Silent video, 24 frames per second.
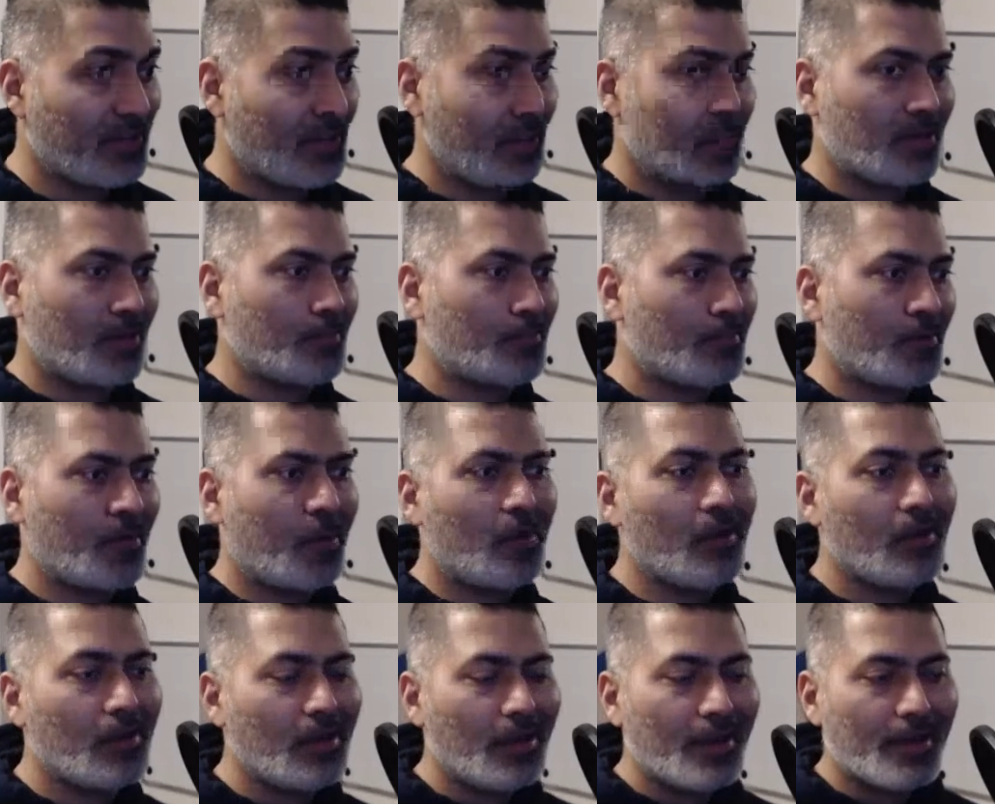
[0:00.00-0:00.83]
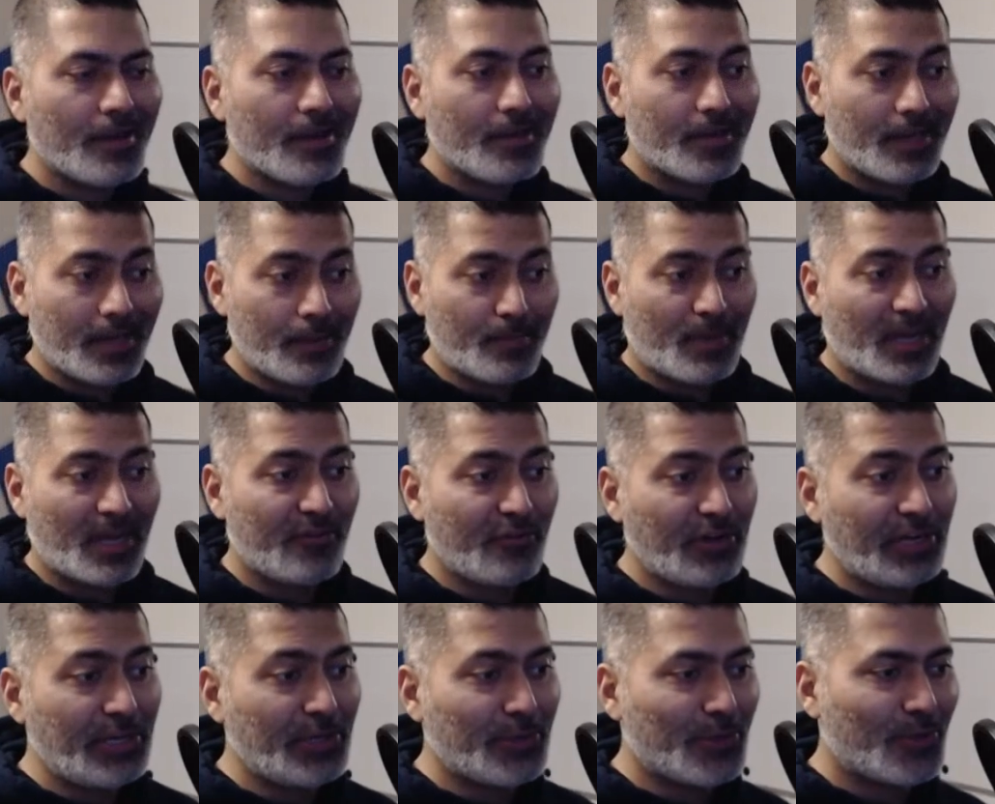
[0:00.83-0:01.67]
For example, in
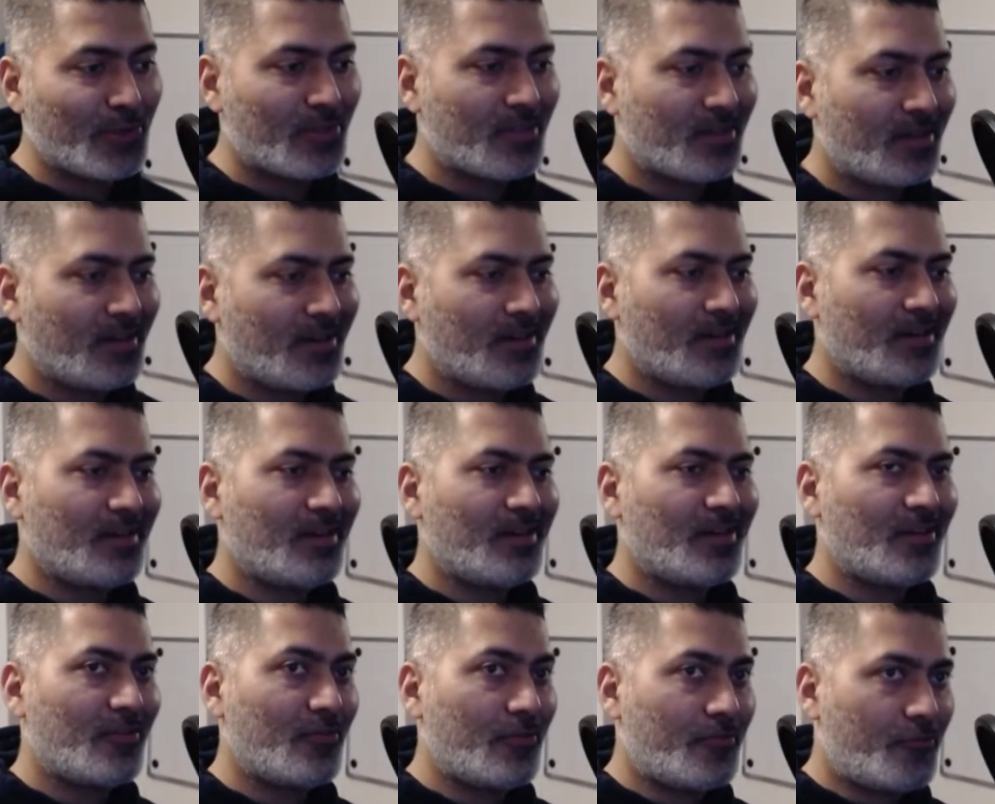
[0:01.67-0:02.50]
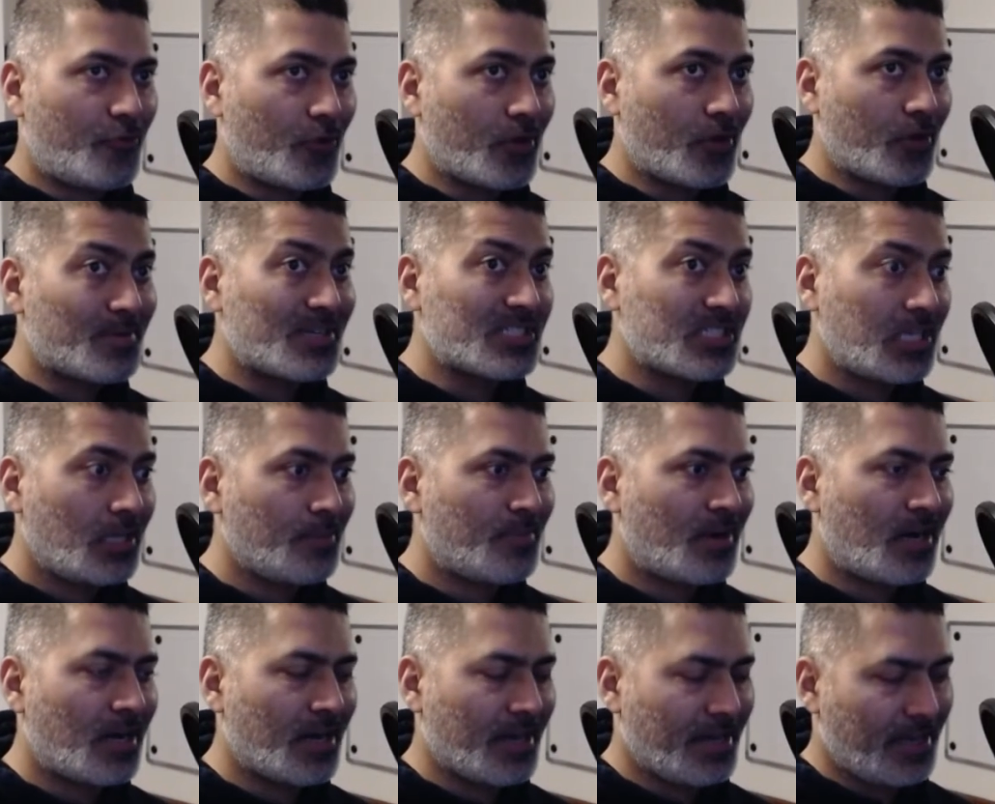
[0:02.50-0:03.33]
my videos,
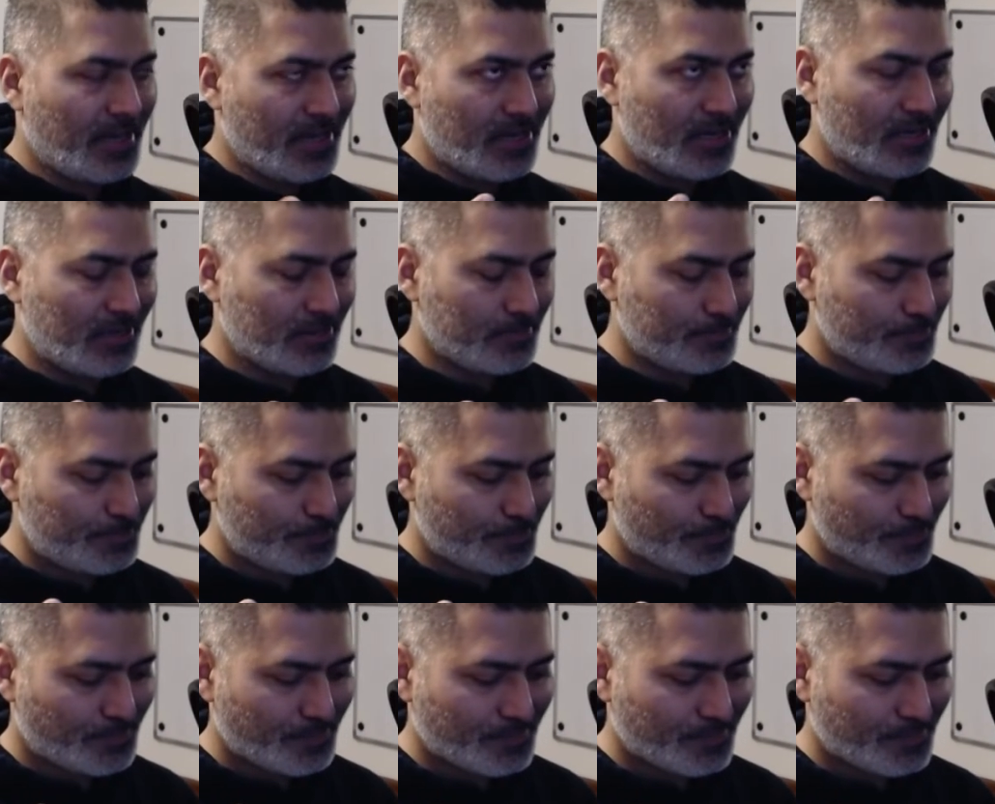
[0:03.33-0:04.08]
especially my